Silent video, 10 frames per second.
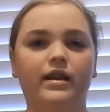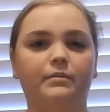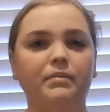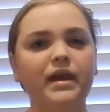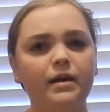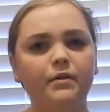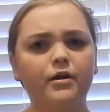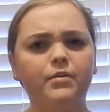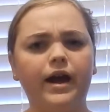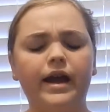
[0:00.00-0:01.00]
a
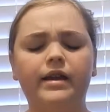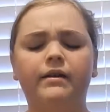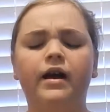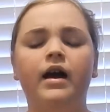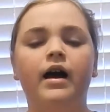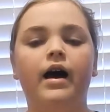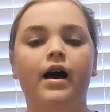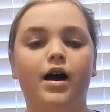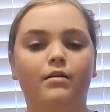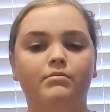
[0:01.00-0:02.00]
peekaboo braid.
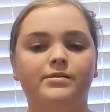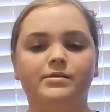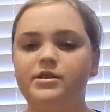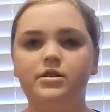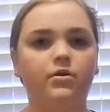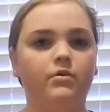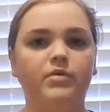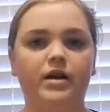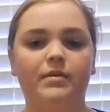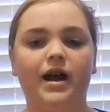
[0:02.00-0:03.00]
So it's just a normal
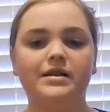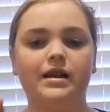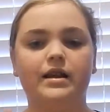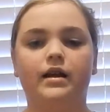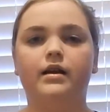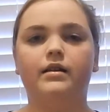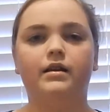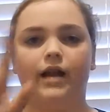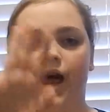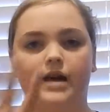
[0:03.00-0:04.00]
braid, but it has like a
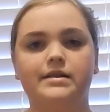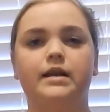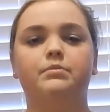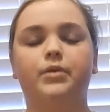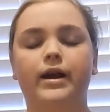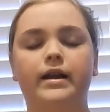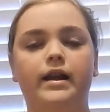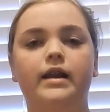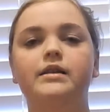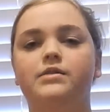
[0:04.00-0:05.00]
little accent braid
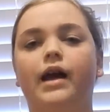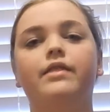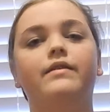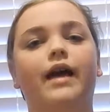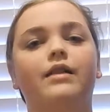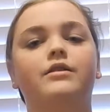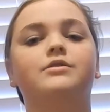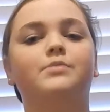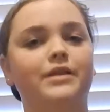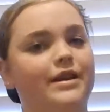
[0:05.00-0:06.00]
in it. So I think that
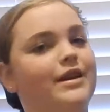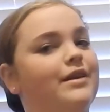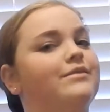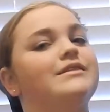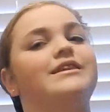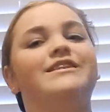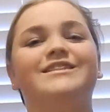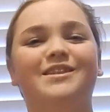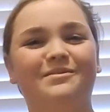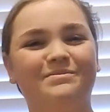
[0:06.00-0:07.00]
looks really cute.
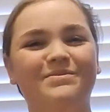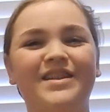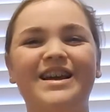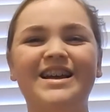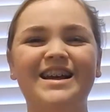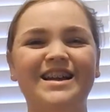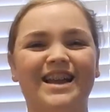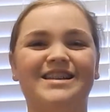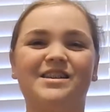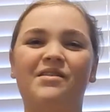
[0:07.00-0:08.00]
So
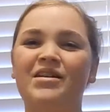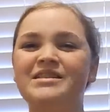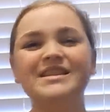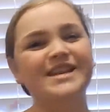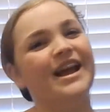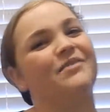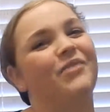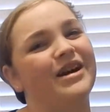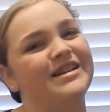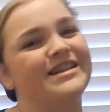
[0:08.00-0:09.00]
let's go on to the second
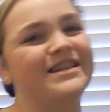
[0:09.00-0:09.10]
one.